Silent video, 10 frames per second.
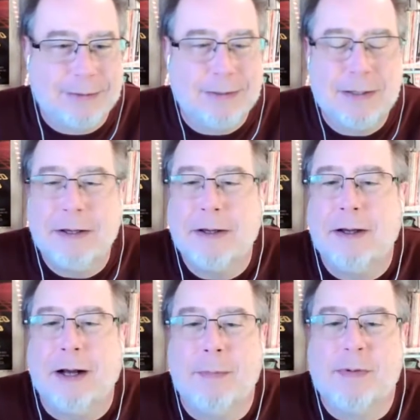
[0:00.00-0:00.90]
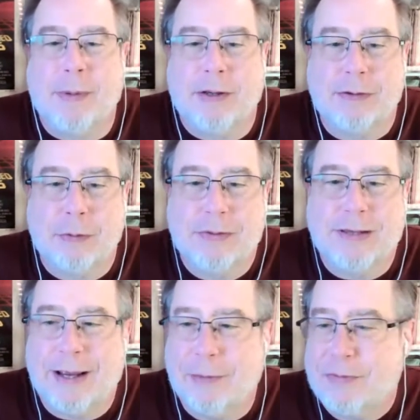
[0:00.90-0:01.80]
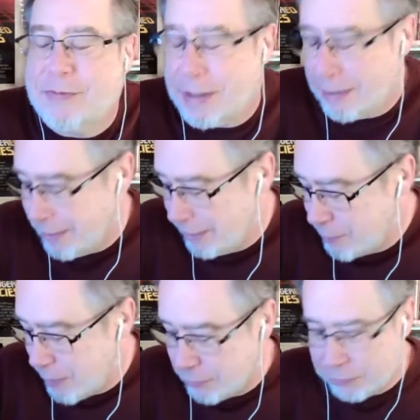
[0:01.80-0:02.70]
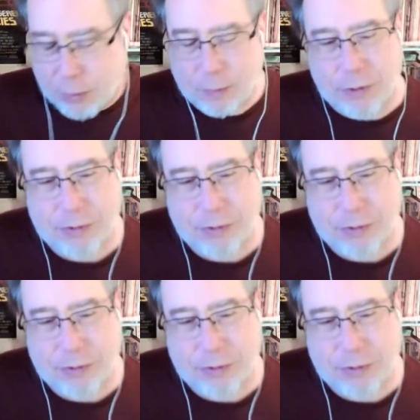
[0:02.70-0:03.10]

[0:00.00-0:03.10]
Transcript: All right, folks, welcome back. I'm Smiles Lewis,